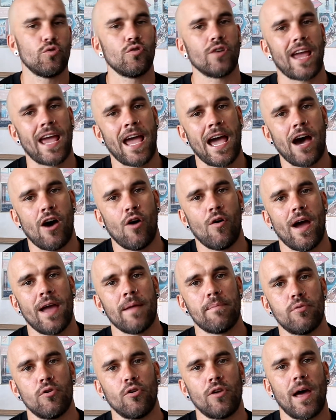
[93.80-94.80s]
talk how
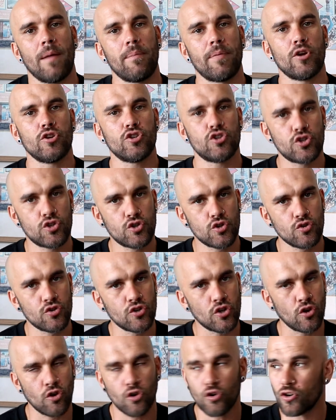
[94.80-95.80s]
a pull-up
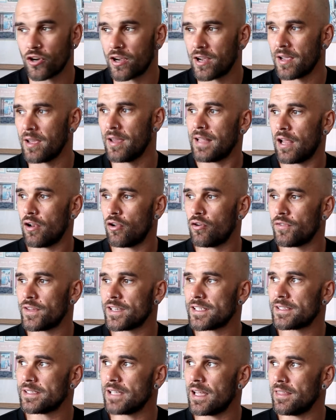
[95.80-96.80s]
should look. Now look,
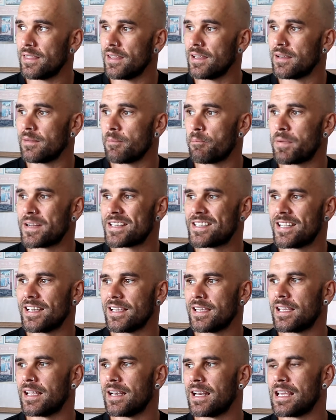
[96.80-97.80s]
there's nothing
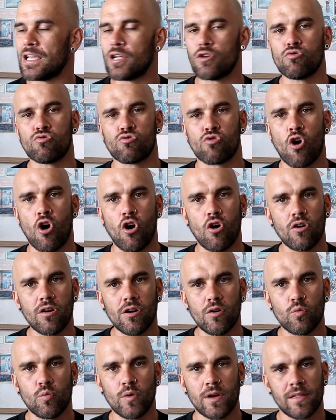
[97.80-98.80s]
particularly
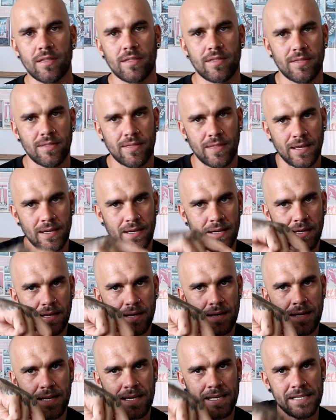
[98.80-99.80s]
wrong with the
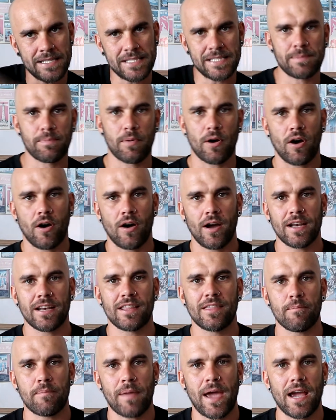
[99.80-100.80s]
knees behind
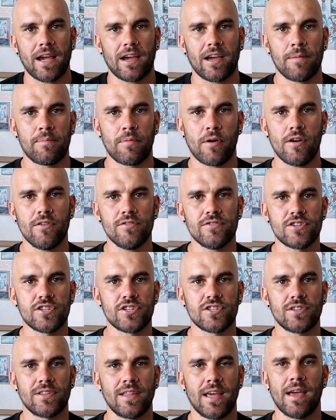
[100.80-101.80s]
the back
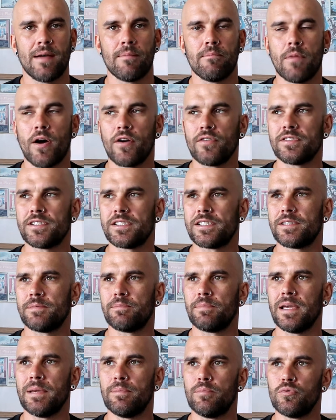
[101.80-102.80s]
approach that most
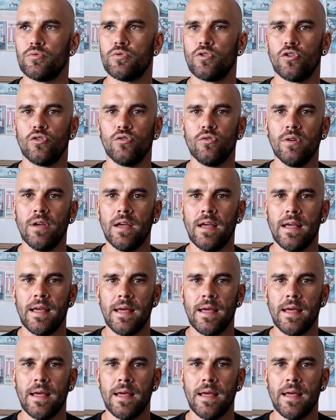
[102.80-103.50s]
people do,